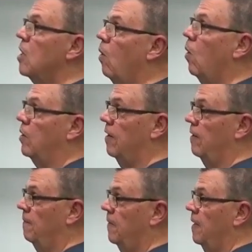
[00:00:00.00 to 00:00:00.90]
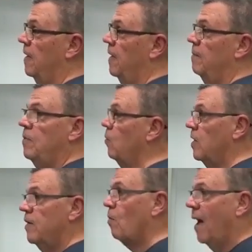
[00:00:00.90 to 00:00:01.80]
the order. But
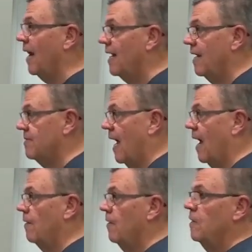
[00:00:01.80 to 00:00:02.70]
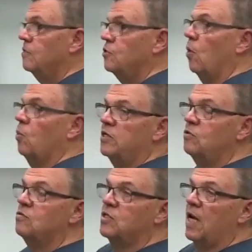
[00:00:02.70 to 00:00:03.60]
wasn't nobody left out. So when
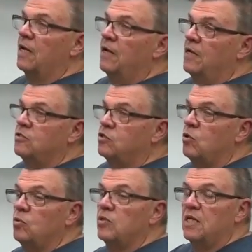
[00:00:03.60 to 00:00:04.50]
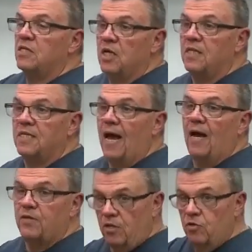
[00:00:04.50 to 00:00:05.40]
you say Jew and then
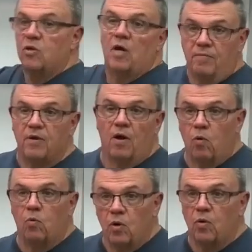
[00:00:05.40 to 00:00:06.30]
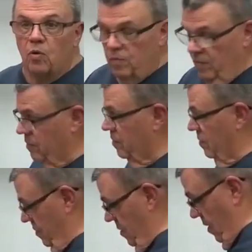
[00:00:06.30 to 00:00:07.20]
Gentile, then you cover the whole world.
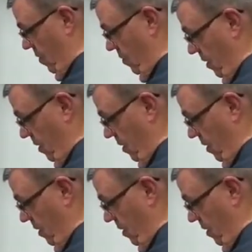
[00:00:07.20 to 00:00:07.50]
You know.